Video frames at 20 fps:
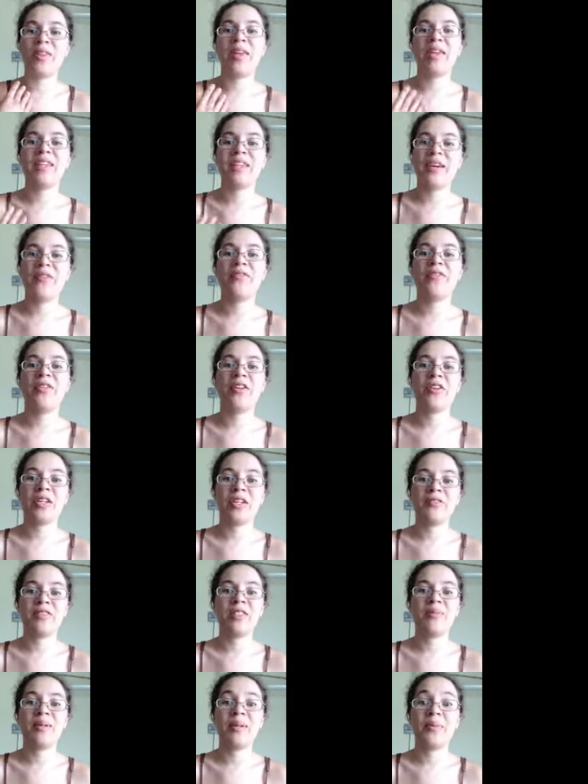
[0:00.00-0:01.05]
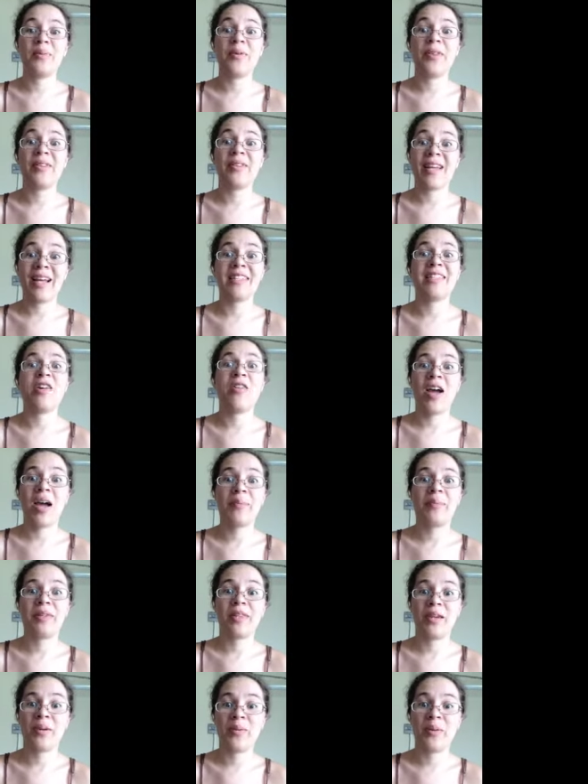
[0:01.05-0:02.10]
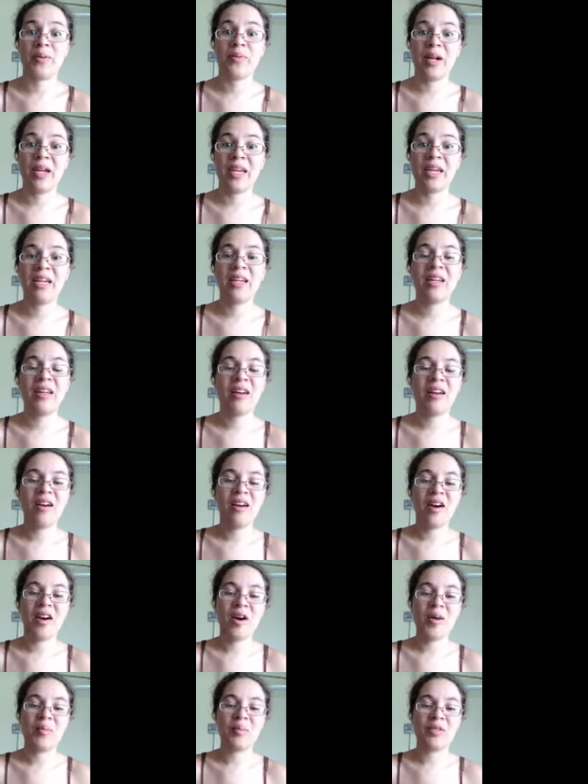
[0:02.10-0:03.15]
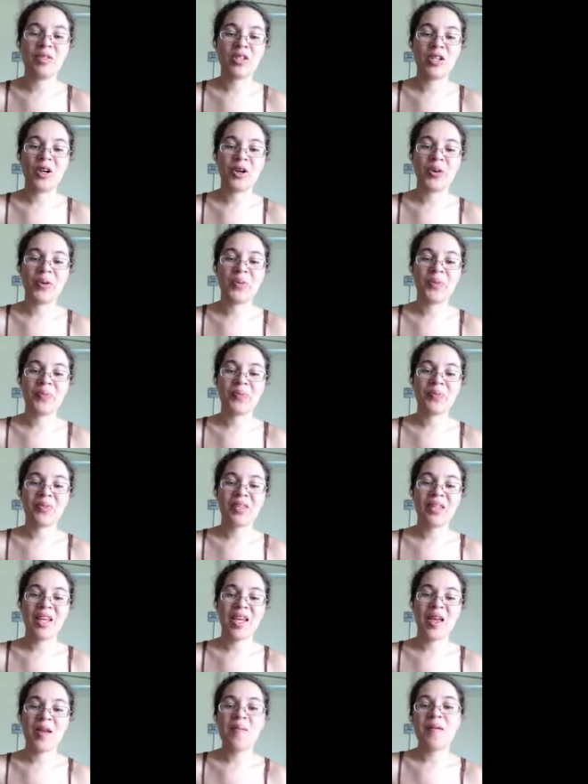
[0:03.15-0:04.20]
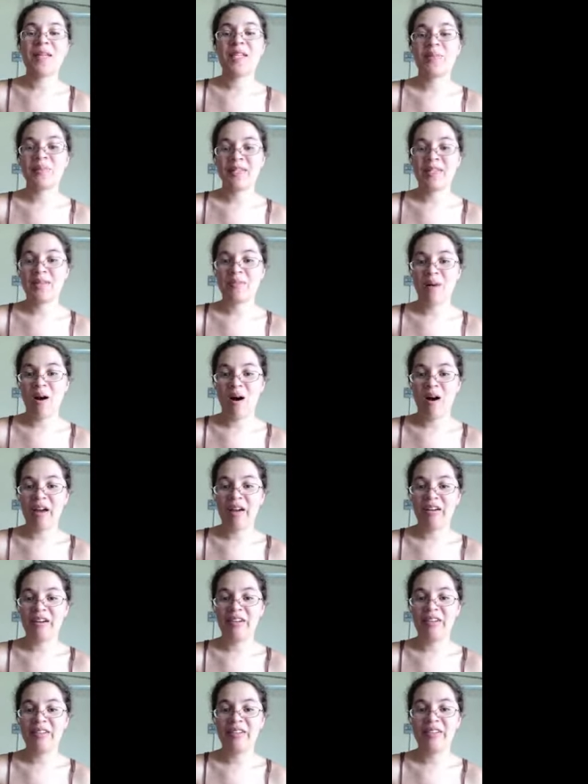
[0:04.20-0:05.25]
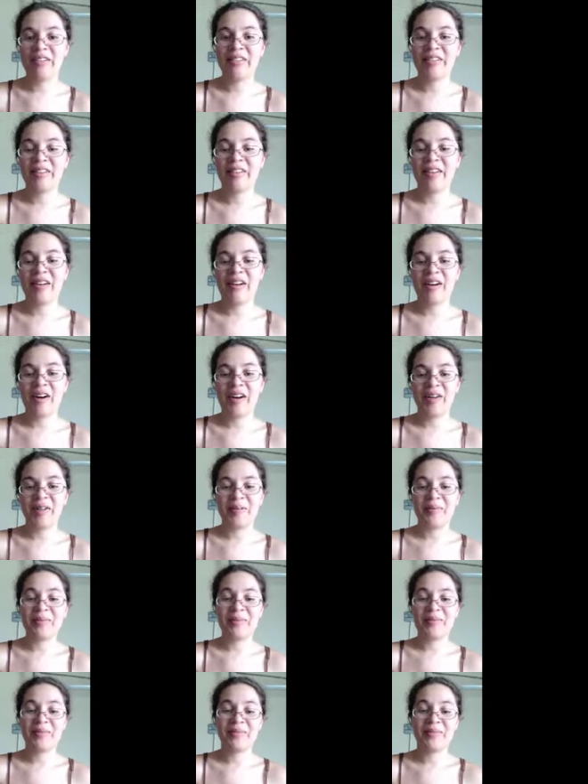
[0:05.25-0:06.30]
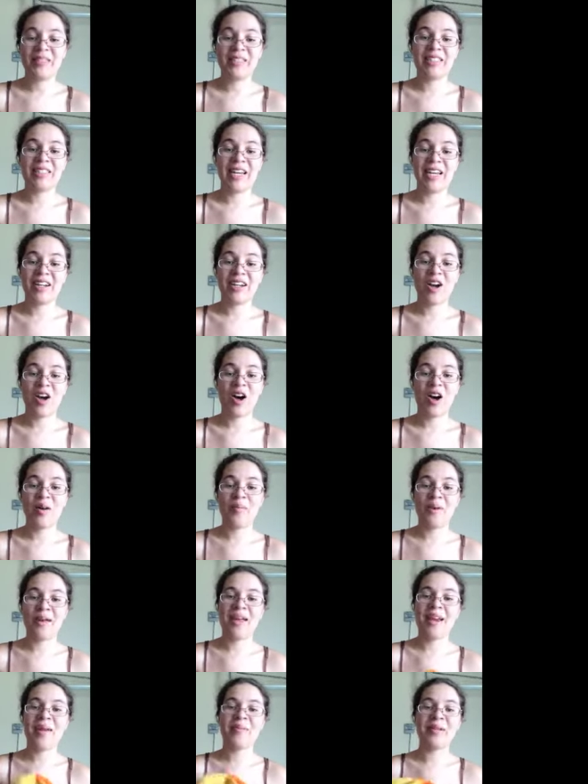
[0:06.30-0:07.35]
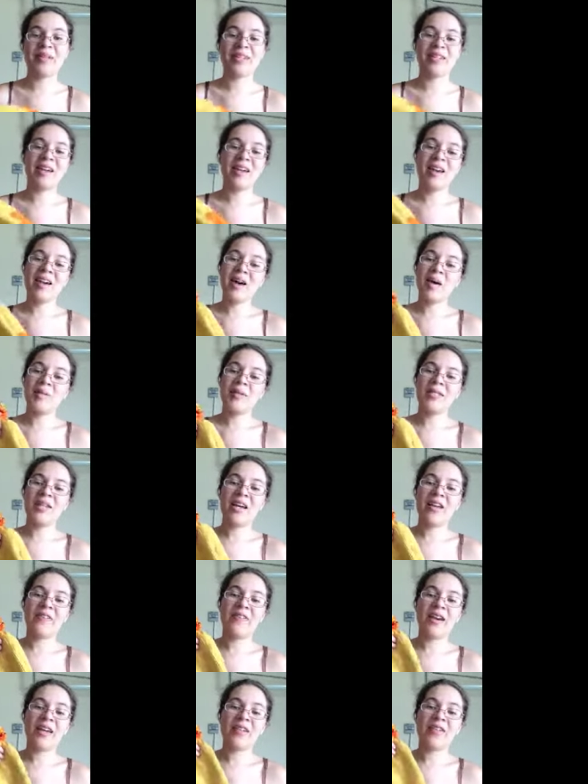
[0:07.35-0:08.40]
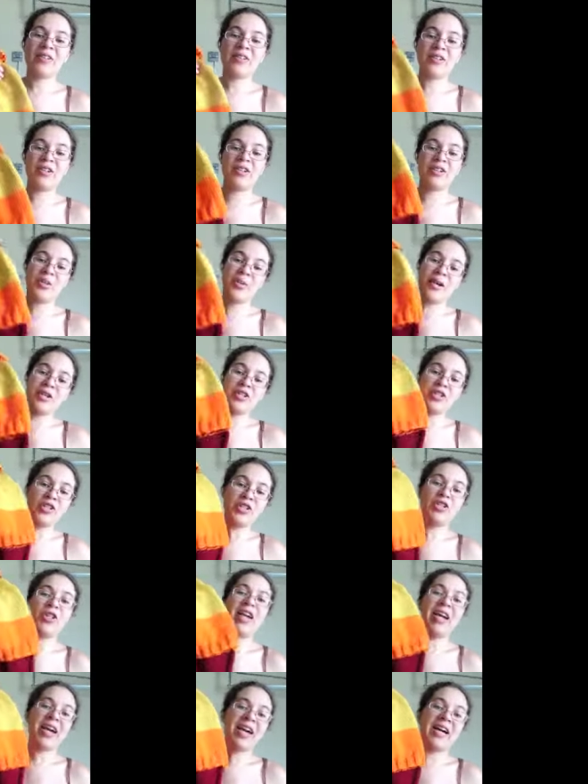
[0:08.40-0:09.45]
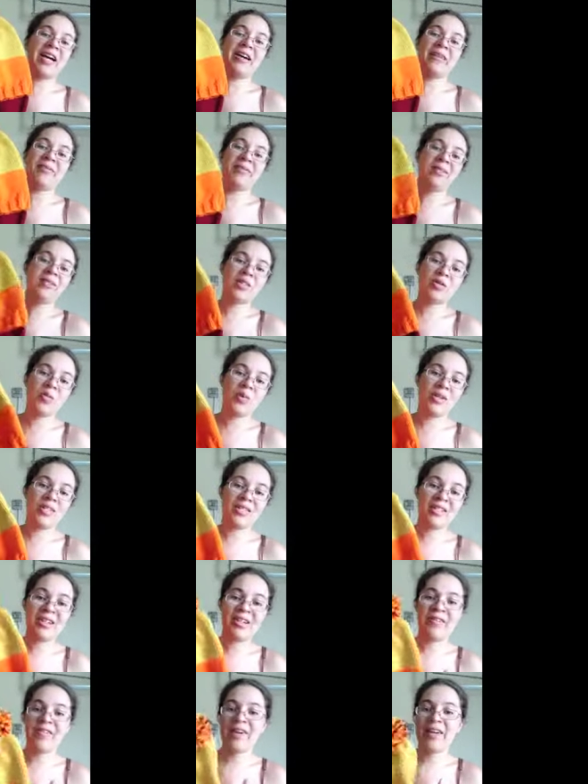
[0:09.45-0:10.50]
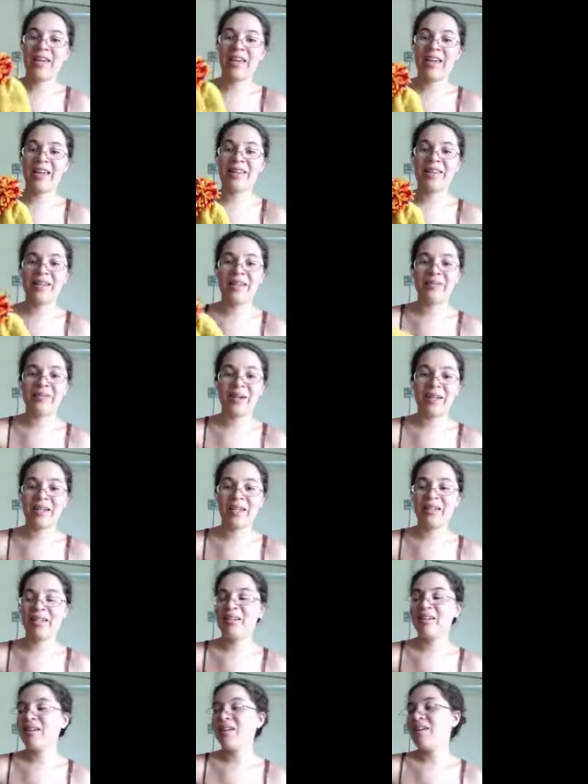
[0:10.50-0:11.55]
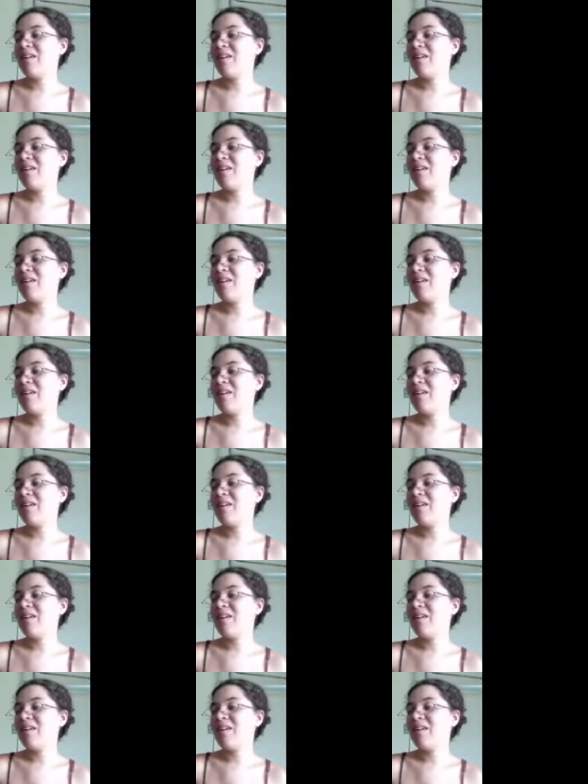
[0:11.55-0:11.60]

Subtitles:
they give their gifts to people, that's how happy they were, right? So it makes me smile. Jayne Cobb, and I mean, I'm a sci-fi nerd, so I should have at least one sci-fi hand knit, right?